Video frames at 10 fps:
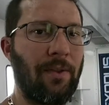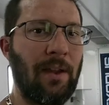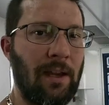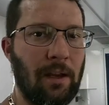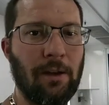I
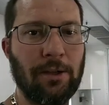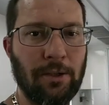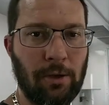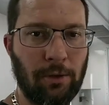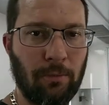think it could have
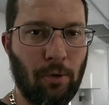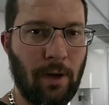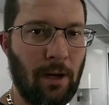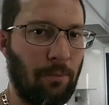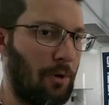took a little
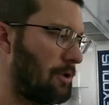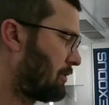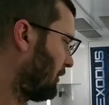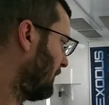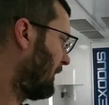more air
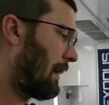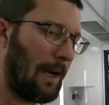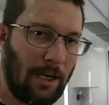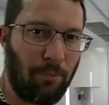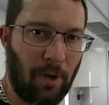pressure,
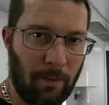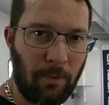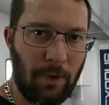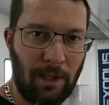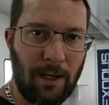and it probably
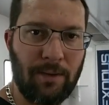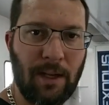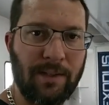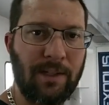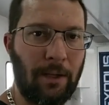would have laid
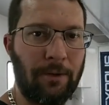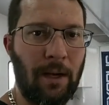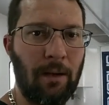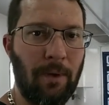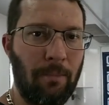that sealer
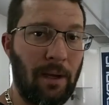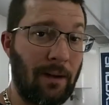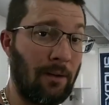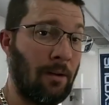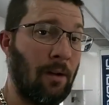down a bit
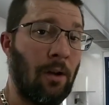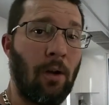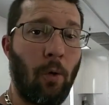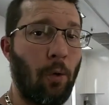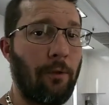
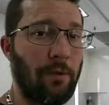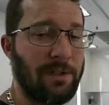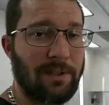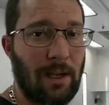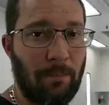better. Or if we
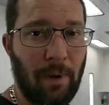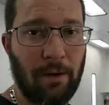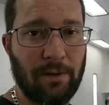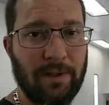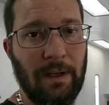just had a
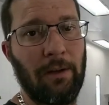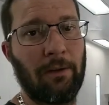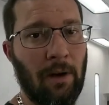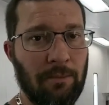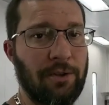better
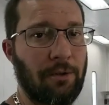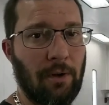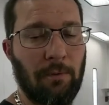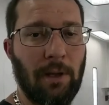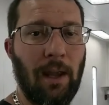sealer, I'm sure
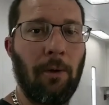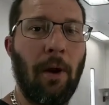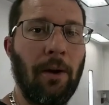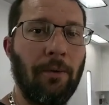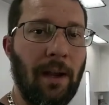it would lay
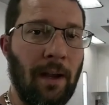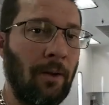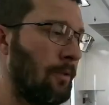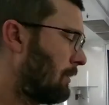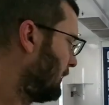right on
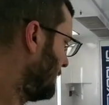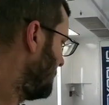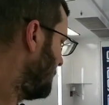down.